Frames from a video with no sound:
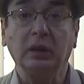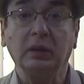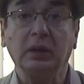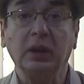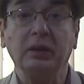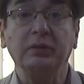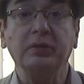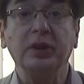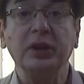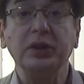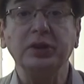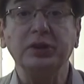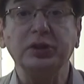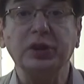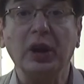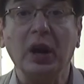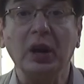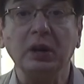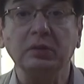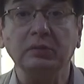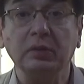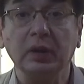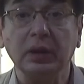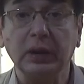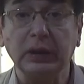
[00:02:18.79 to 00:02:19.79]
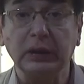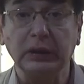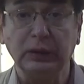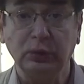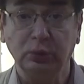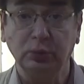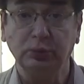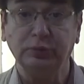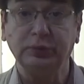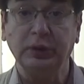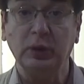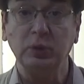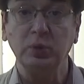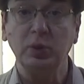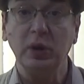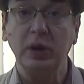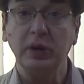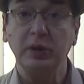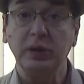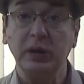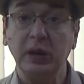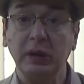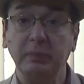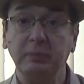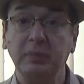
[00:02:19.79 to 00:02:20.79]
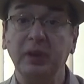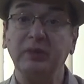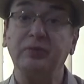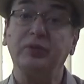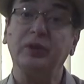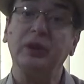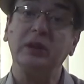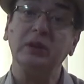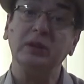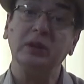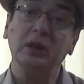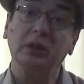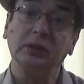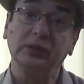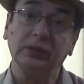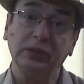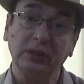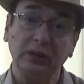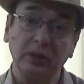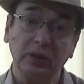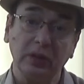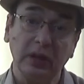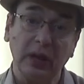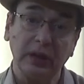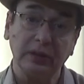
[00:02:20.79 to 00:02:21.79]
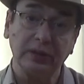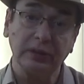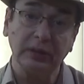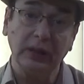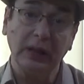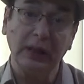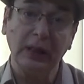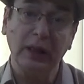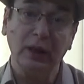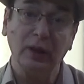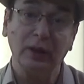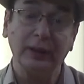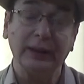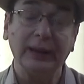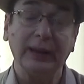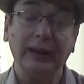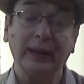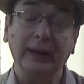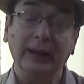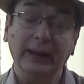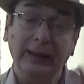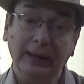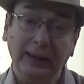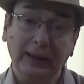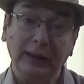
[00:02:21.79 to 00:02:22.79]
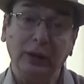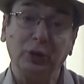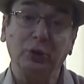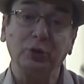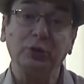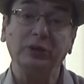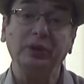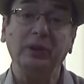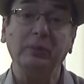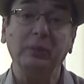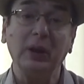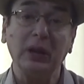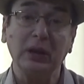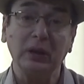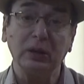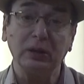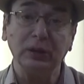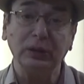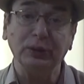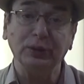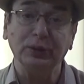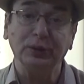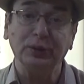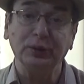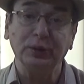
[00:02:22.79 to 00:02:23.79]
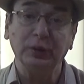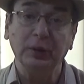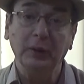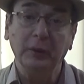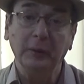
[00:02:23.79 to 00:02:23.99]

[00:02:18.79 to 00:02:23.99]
Reverend Chad Varah who founded the Befrienders International, or uh, the Good Samaritans,